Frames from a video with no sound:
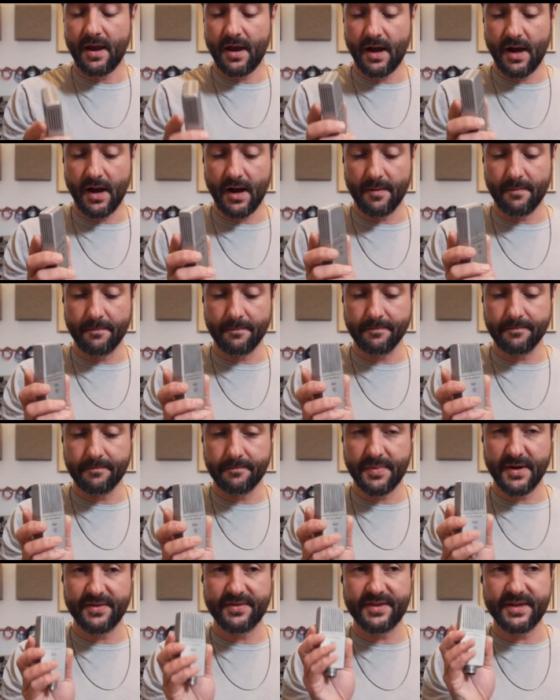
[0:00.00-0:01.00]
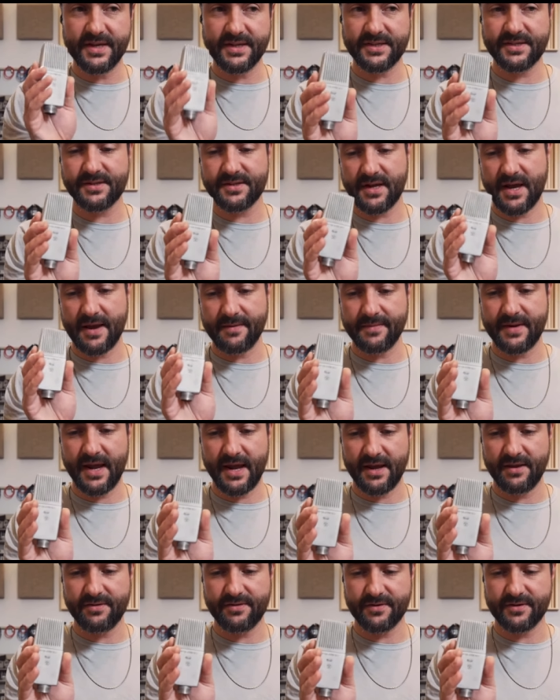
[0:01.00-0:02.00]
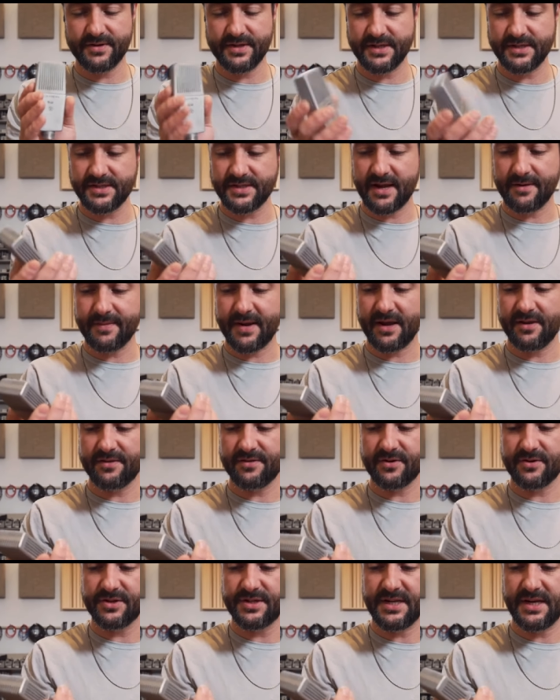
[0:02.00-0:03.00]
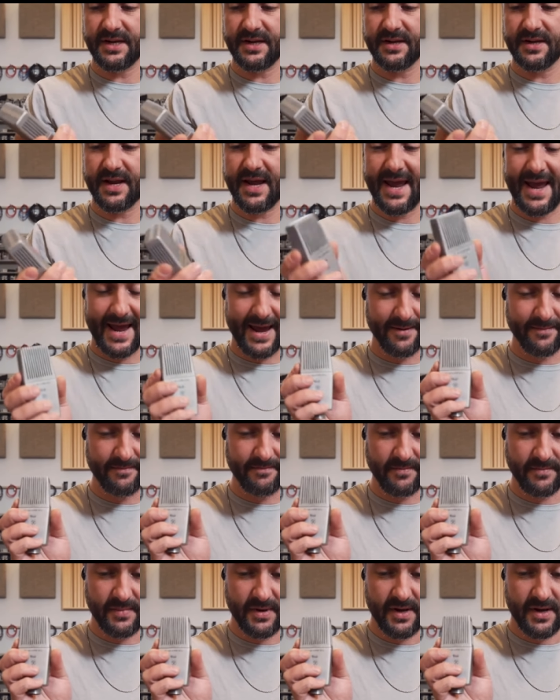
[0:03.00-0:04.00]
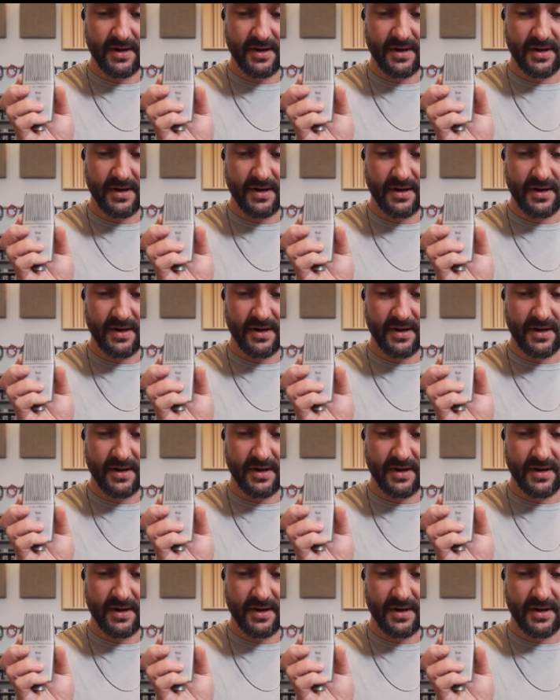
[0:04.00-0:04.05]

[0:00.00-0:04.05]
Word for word: Um, but this MK this is the MK13M.